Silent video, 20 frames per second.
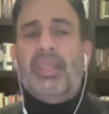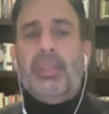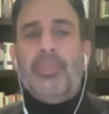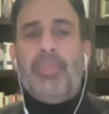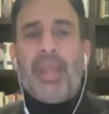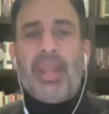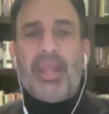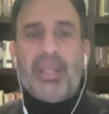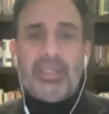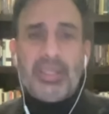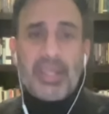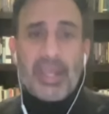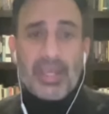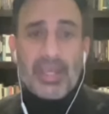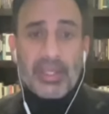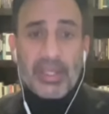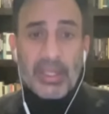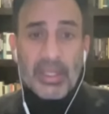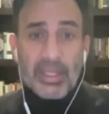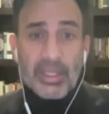
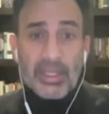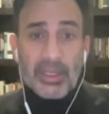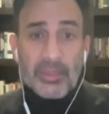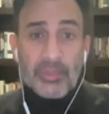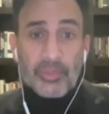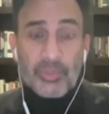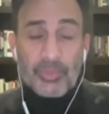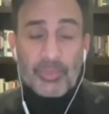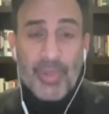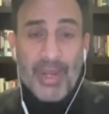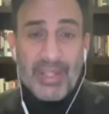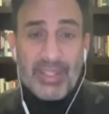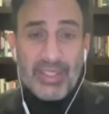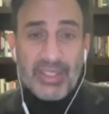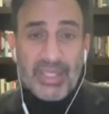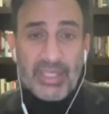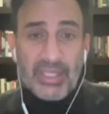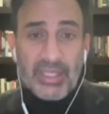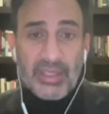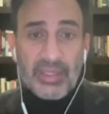Palestine,
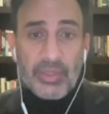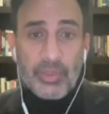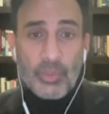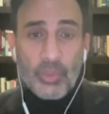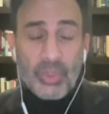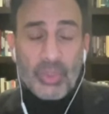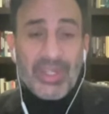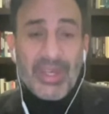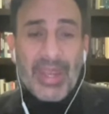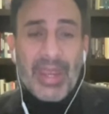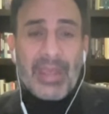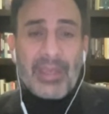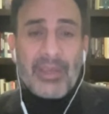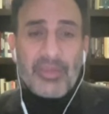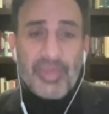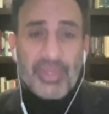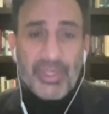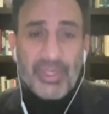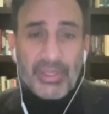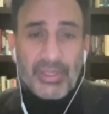Palestinians wouldn't
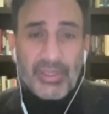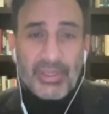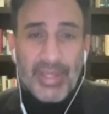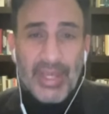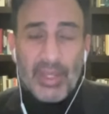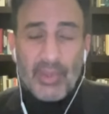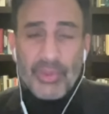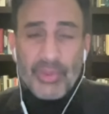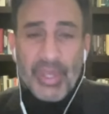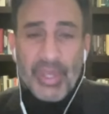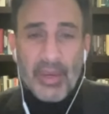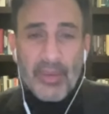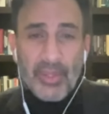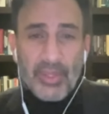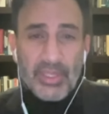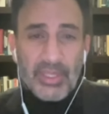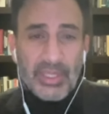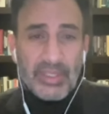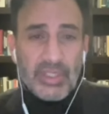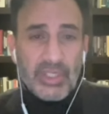have the healthcare
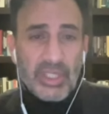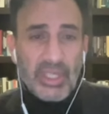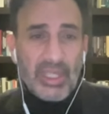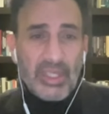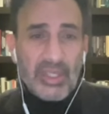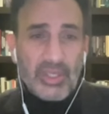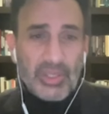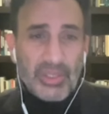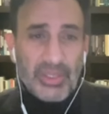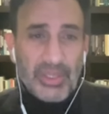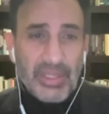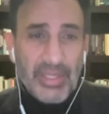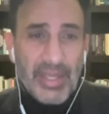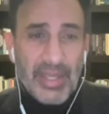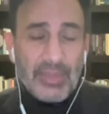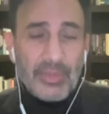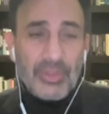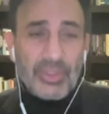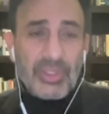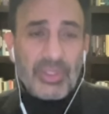and the education and the
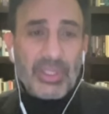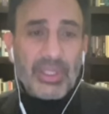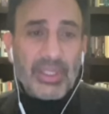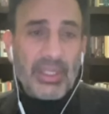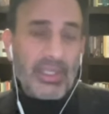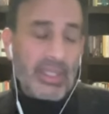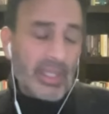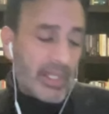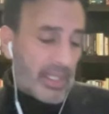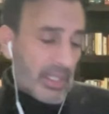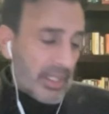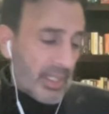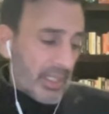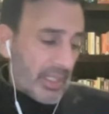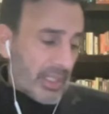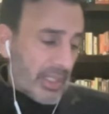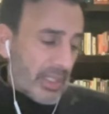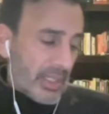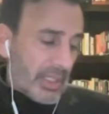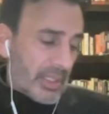housing and
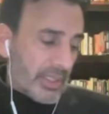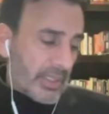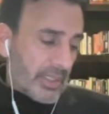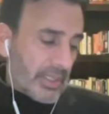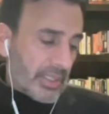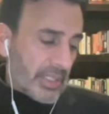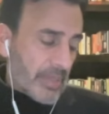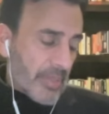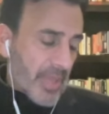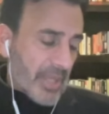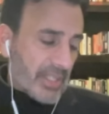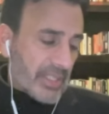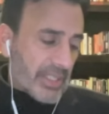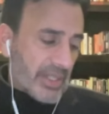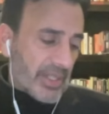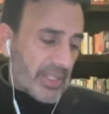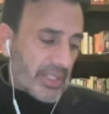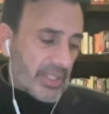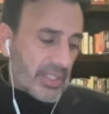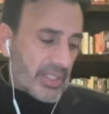the
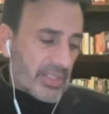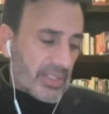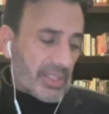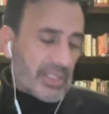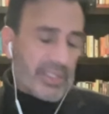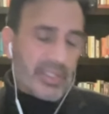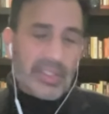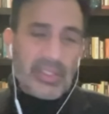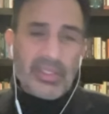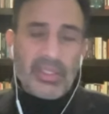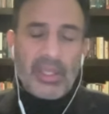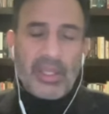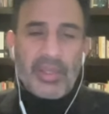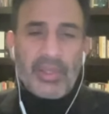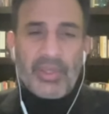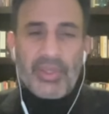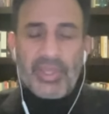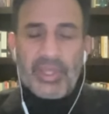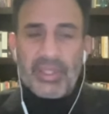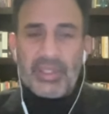humanitarian assistance and
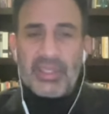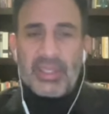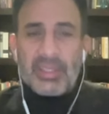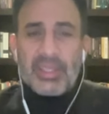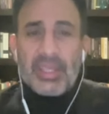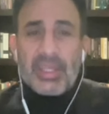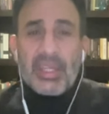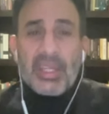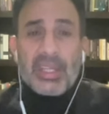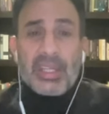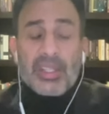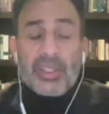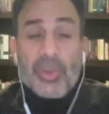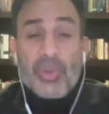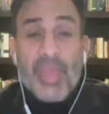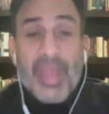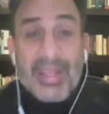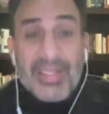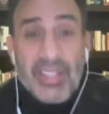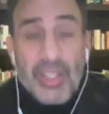other things that they need. And so
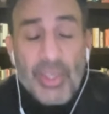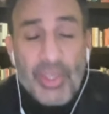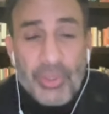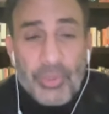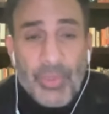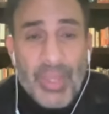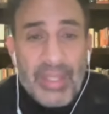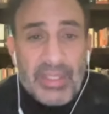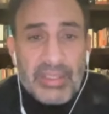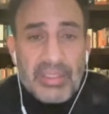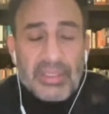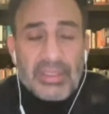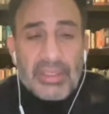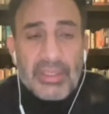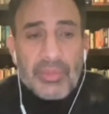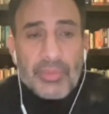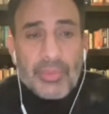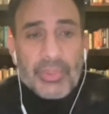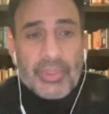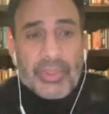that's a threat to
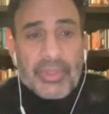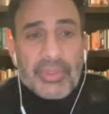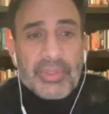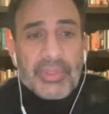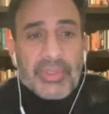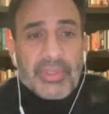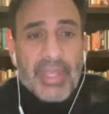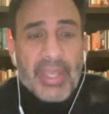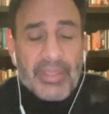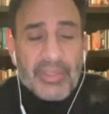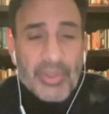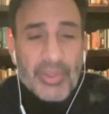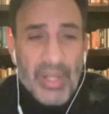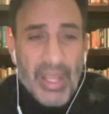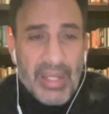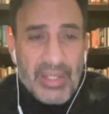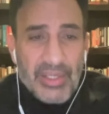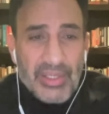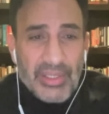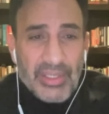Israel's
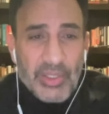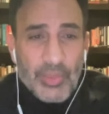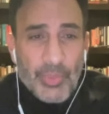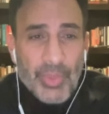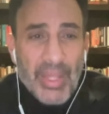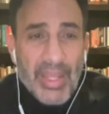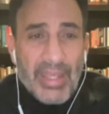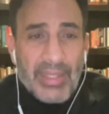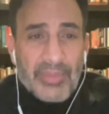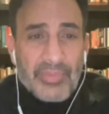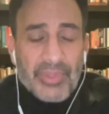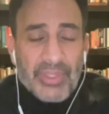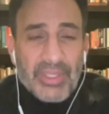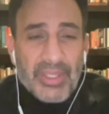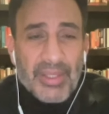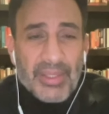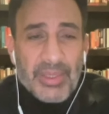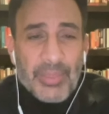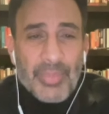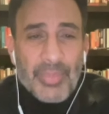ethno-nationalist plan for the
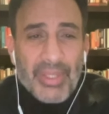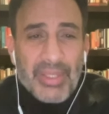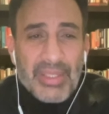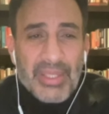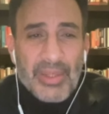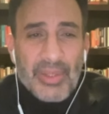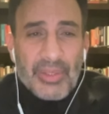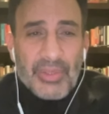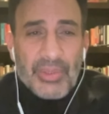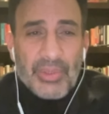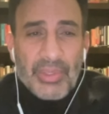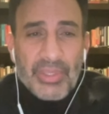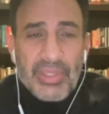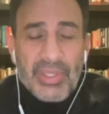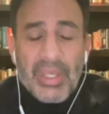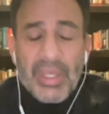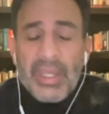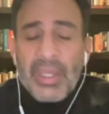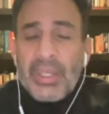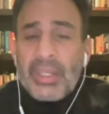occupied territories.
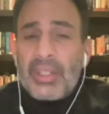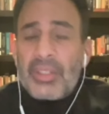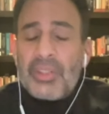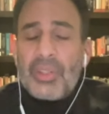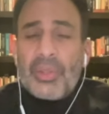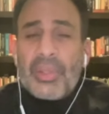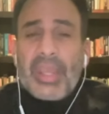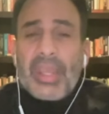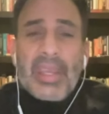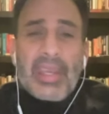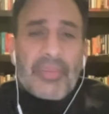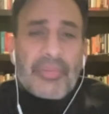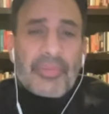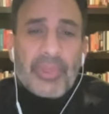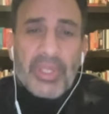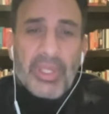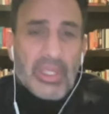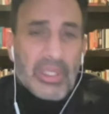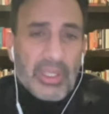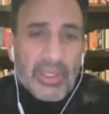And so they have
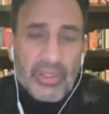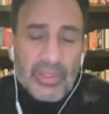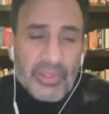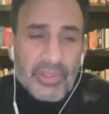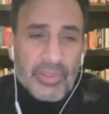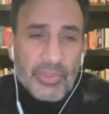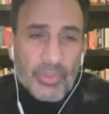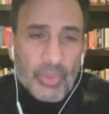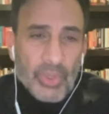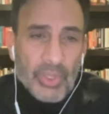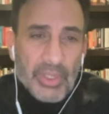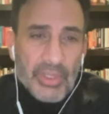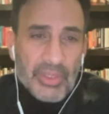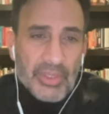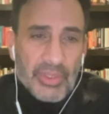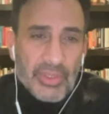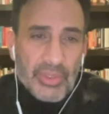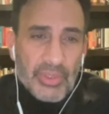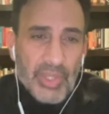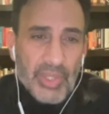for years worked
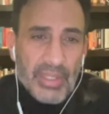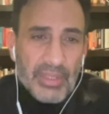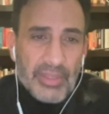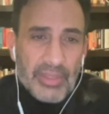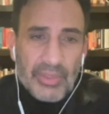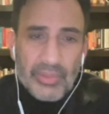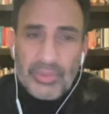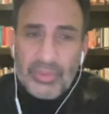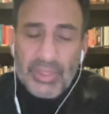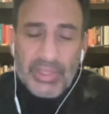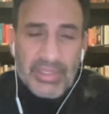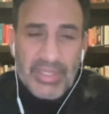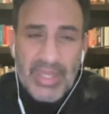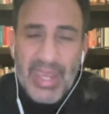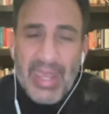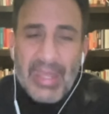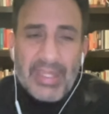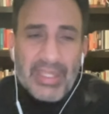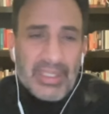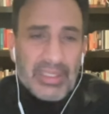to try to
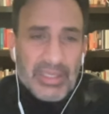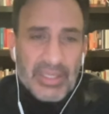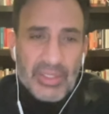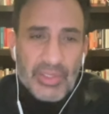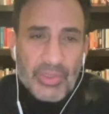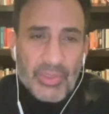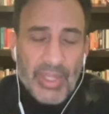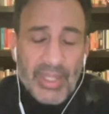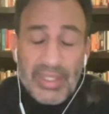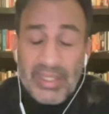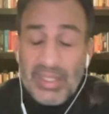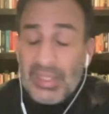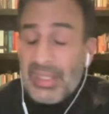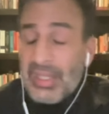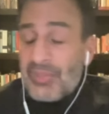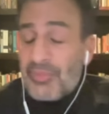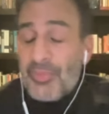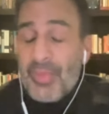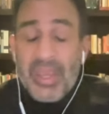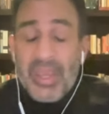attack and discredit, and
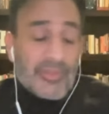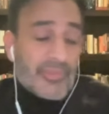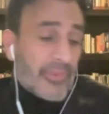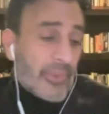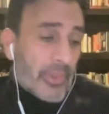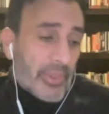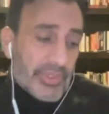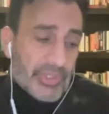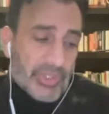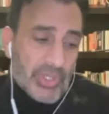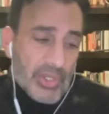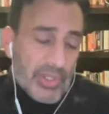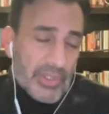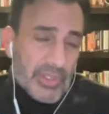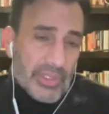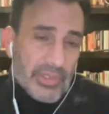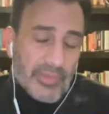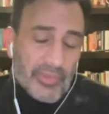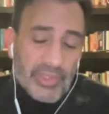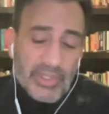they've made false
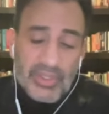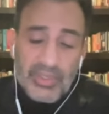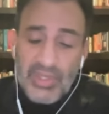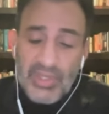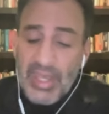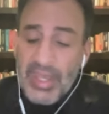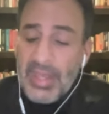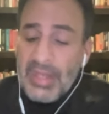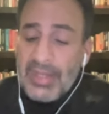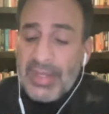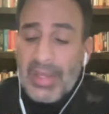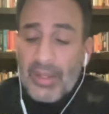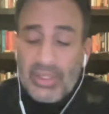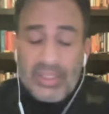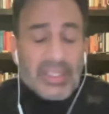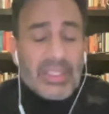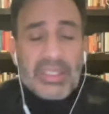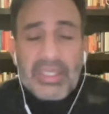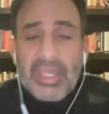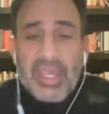charges for years. Now,
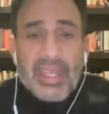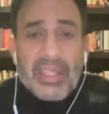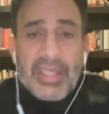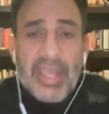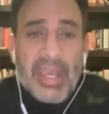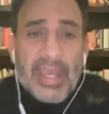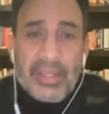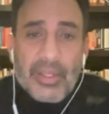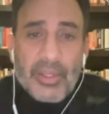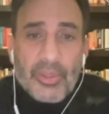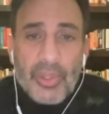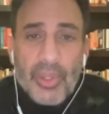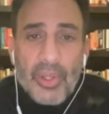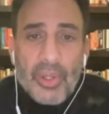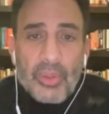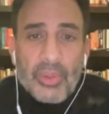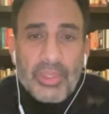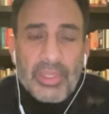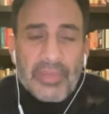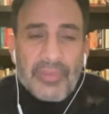in this case, I don't
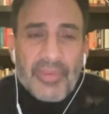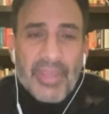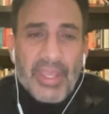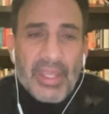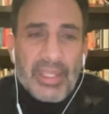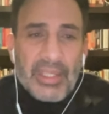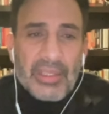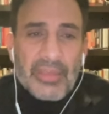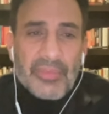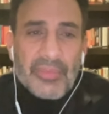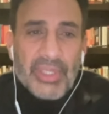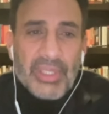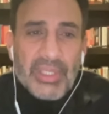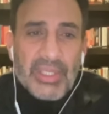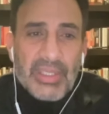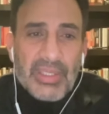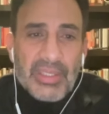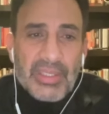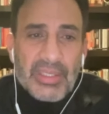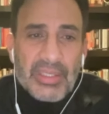know if any of
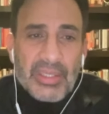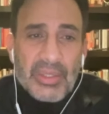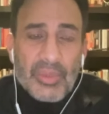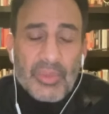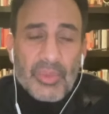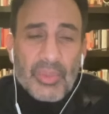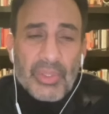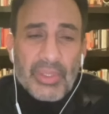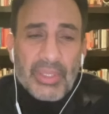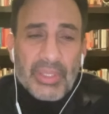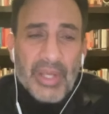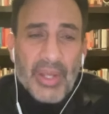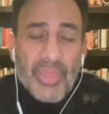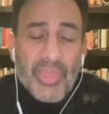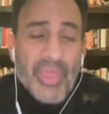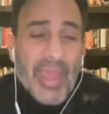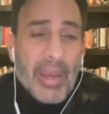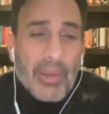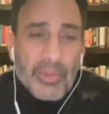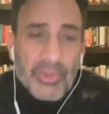these, you know, there are
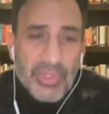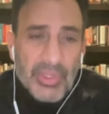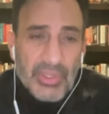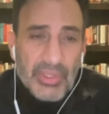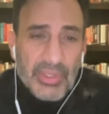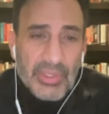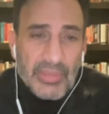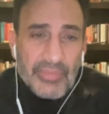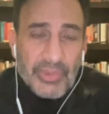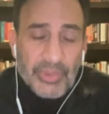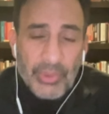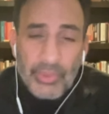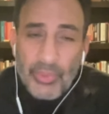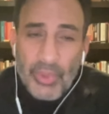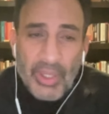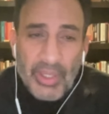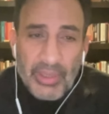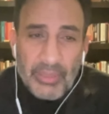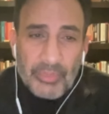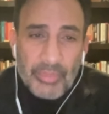thousands of
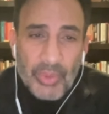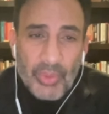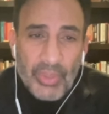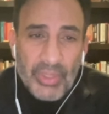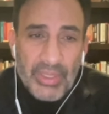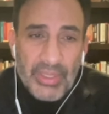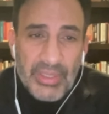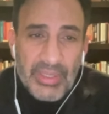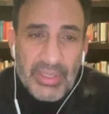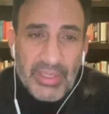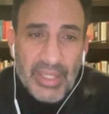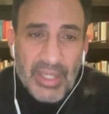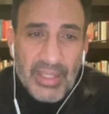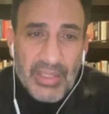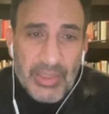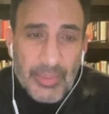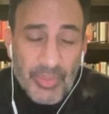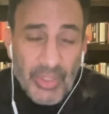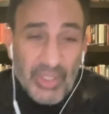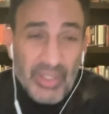UNRWA employees in
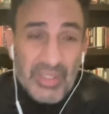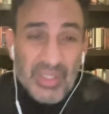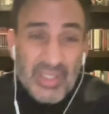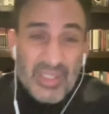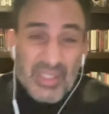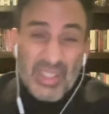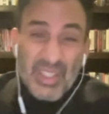Gaza because